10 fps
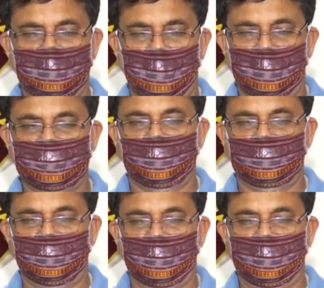As
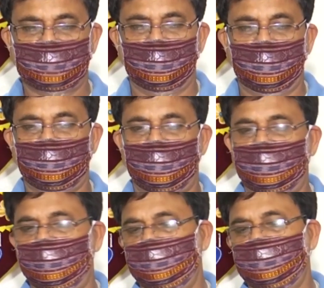per the direction of
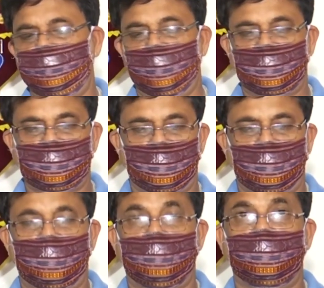Honorable Chief Minister
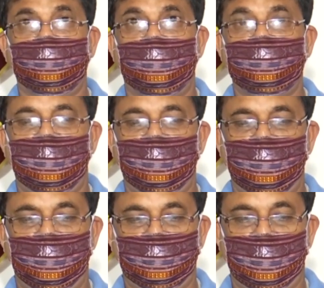on
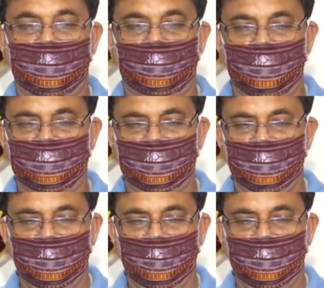15/4/2021,